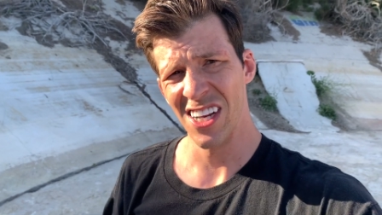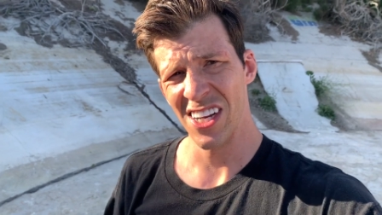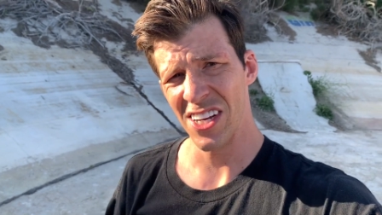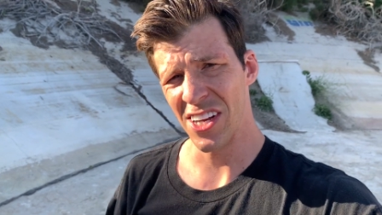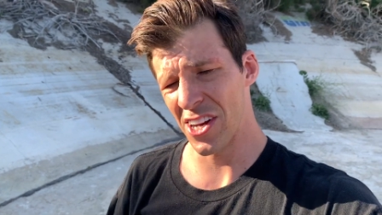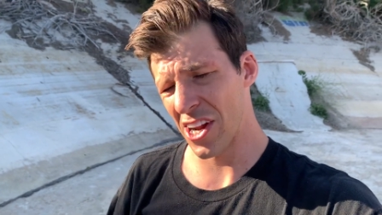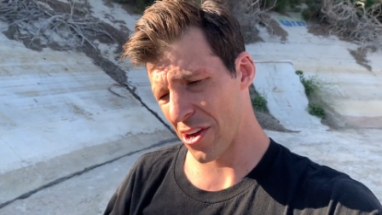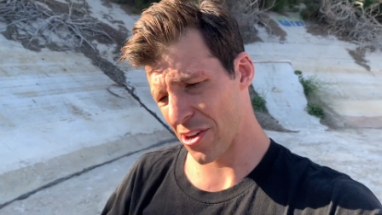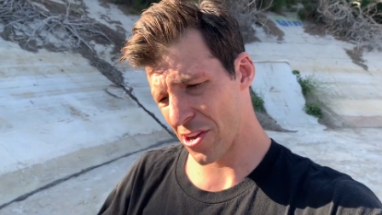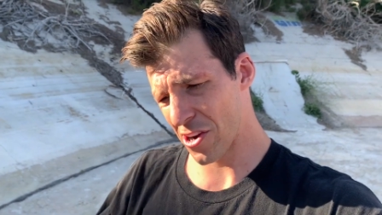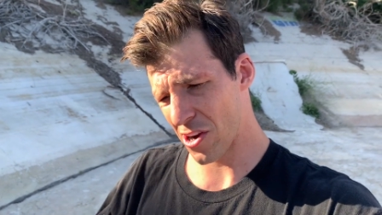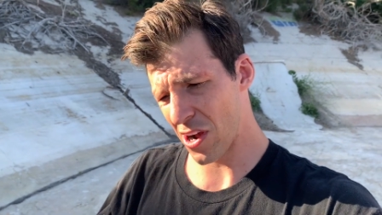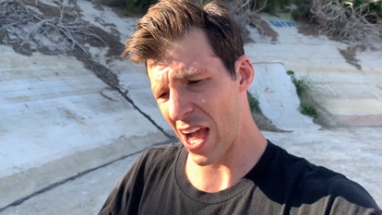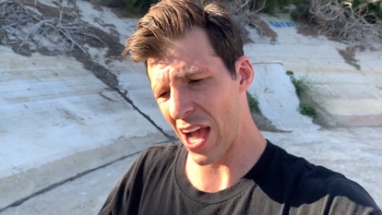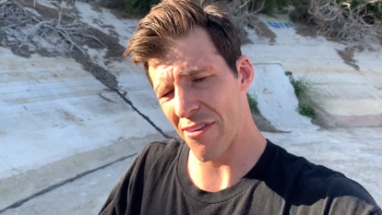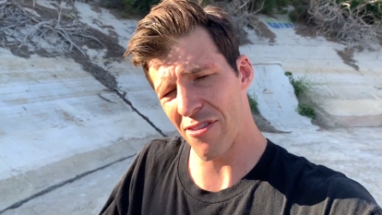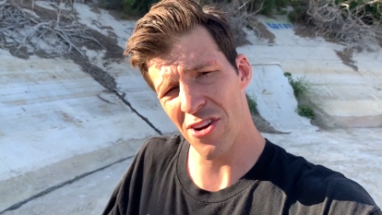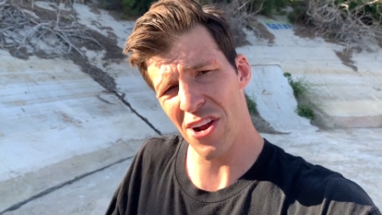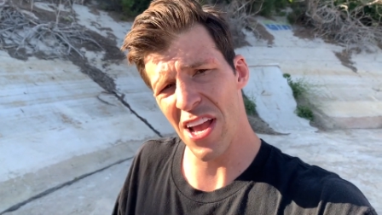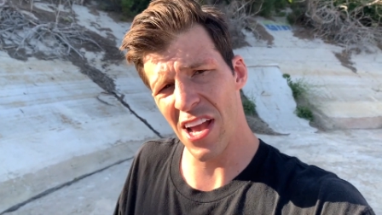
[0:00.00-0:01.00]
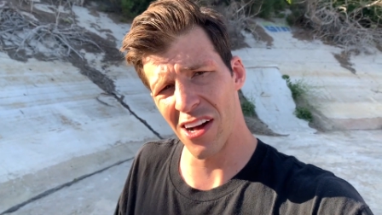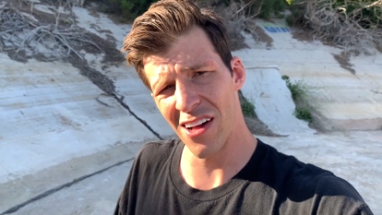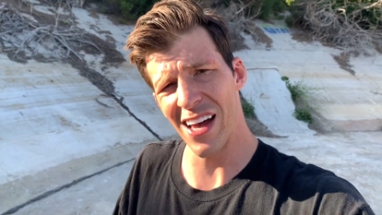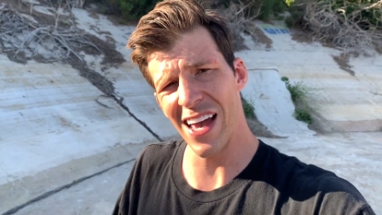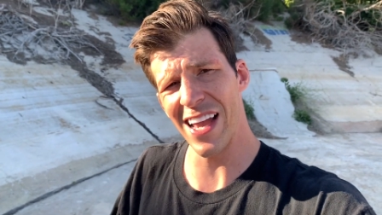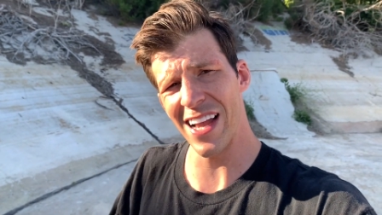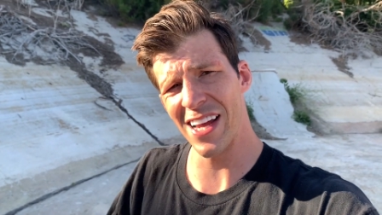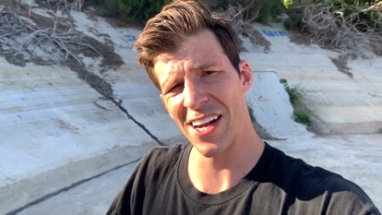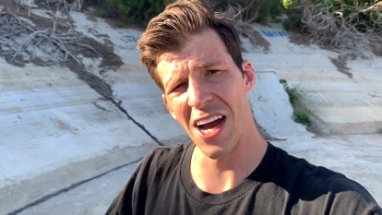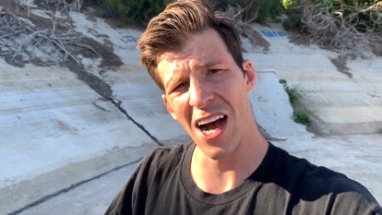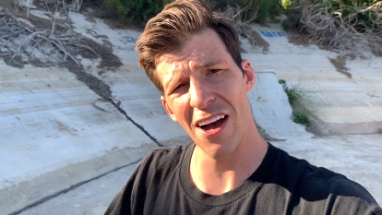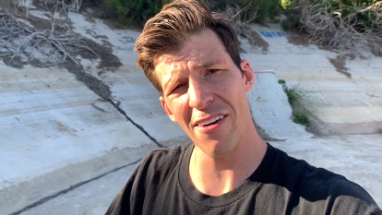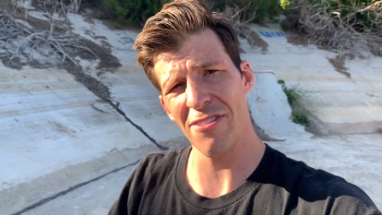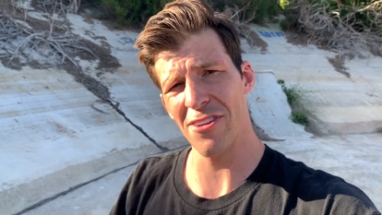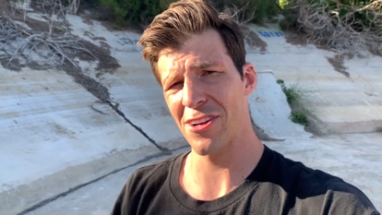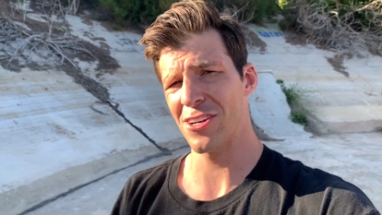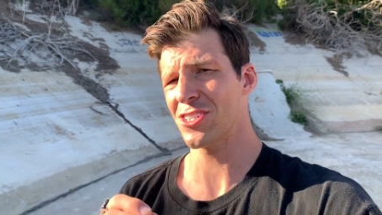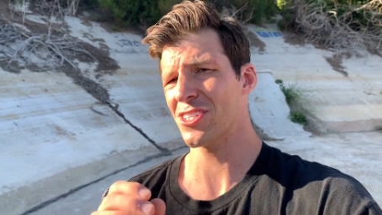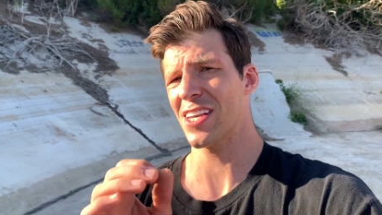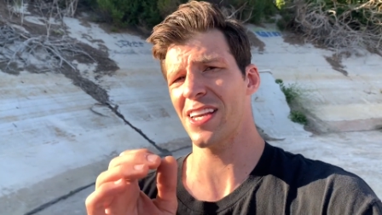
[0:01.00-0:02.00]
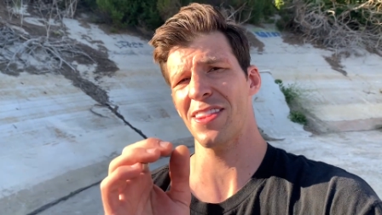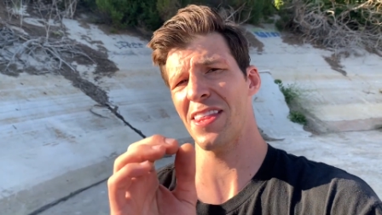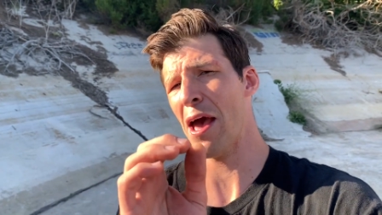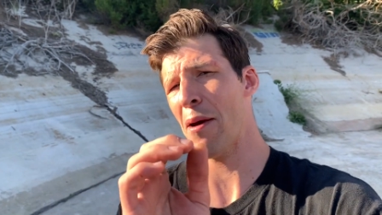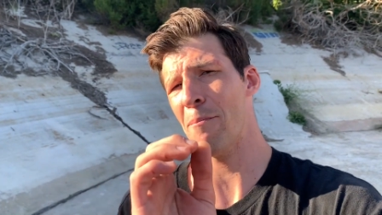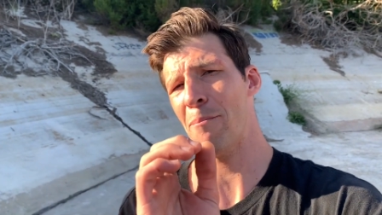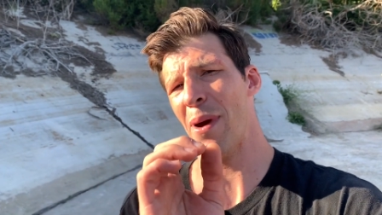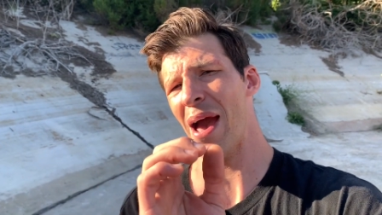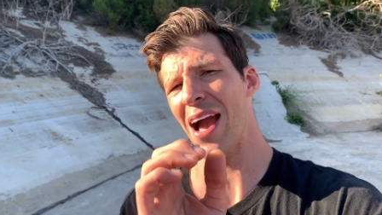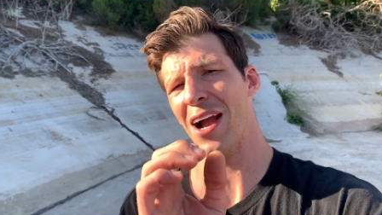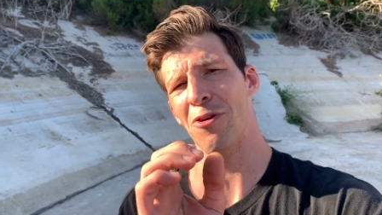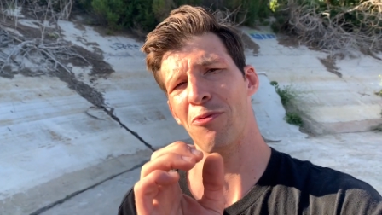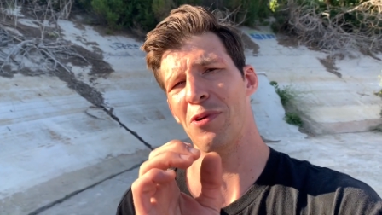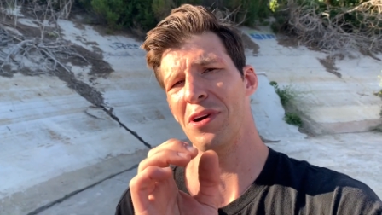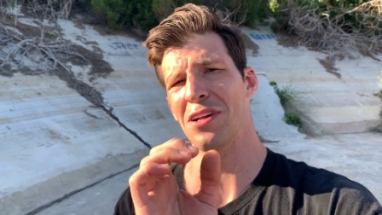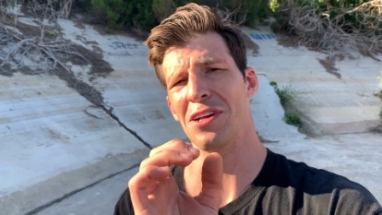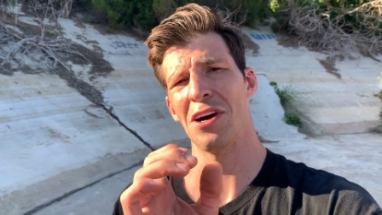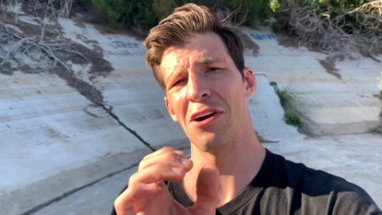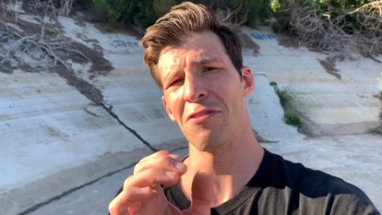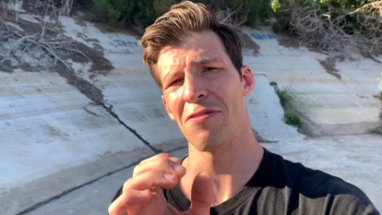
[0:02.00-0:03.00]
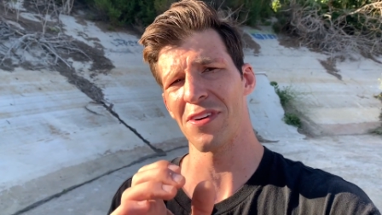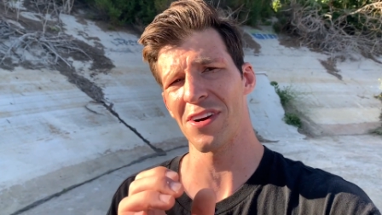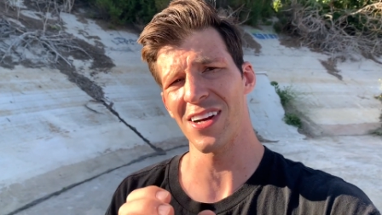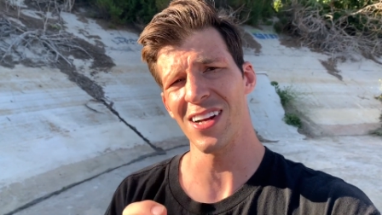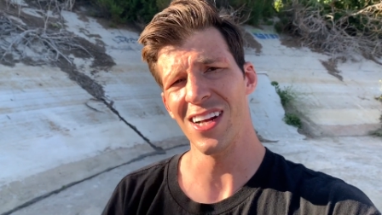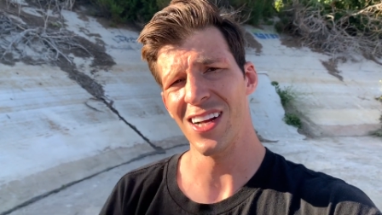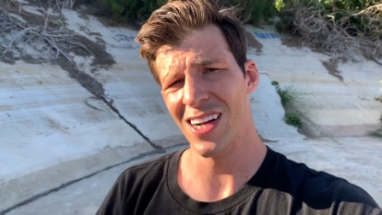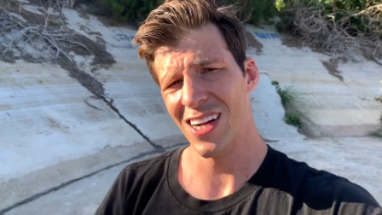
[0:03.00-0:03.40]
you have your heel hanging off, you just get that back wheel over,